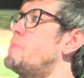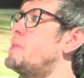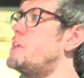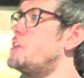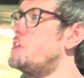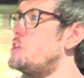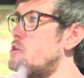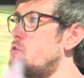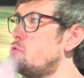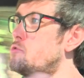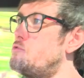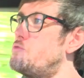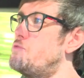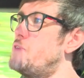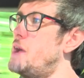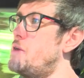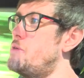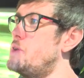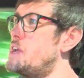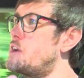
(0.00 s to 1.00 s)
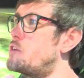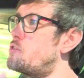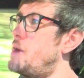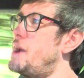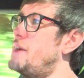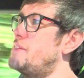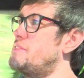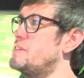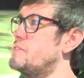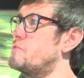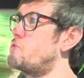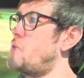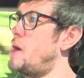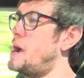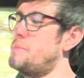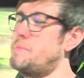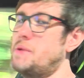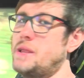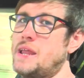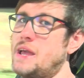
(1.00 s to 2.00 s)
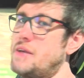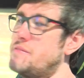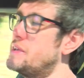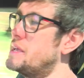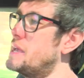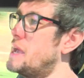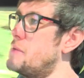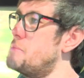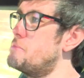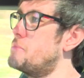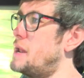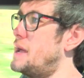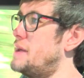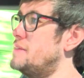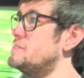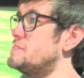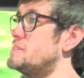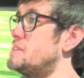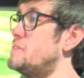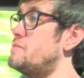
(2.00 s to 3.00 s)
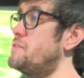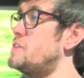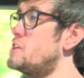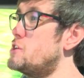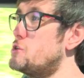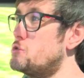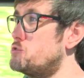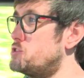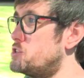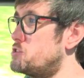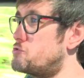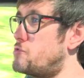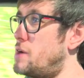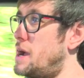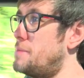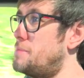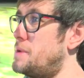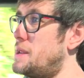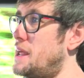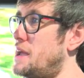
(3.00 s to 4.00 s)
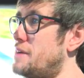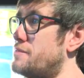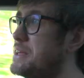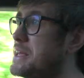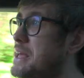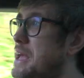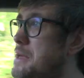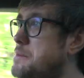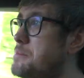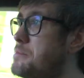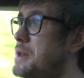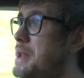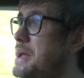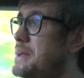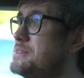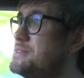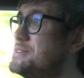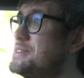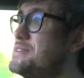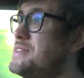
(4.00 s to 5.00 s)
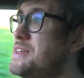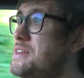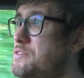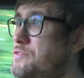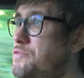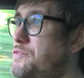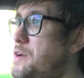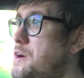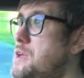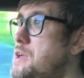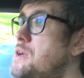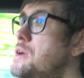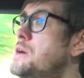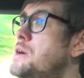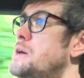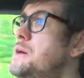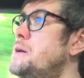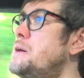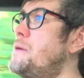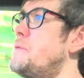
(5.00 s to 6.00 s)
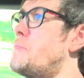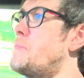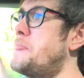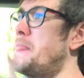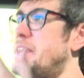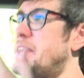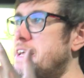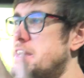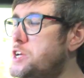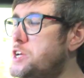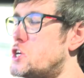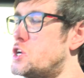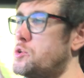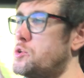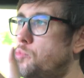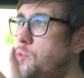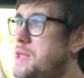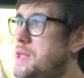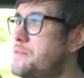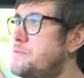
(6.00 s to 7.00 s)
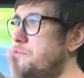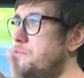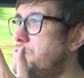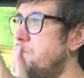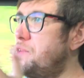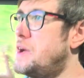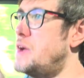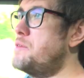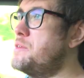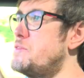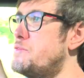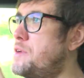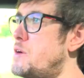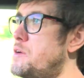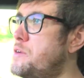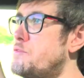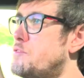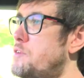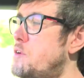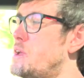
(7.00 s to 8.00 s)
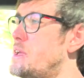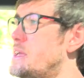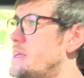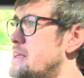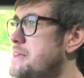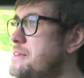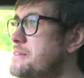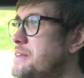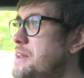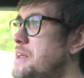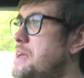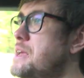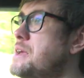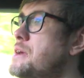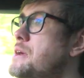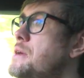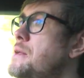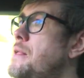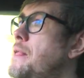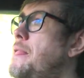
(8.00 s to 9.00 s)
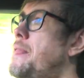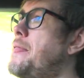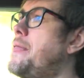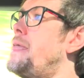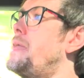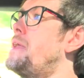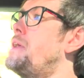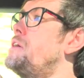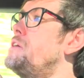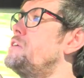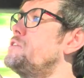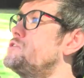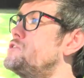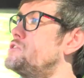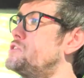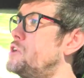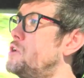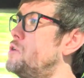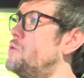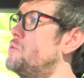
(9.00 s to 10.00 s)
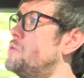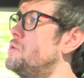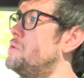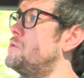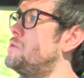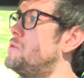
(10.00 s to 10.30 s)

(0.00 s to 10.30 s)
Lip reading: he used very aggressive grappling heavy game plans, and if he uses grappling heavy game plans in this fight, he should win very, very, very easily. So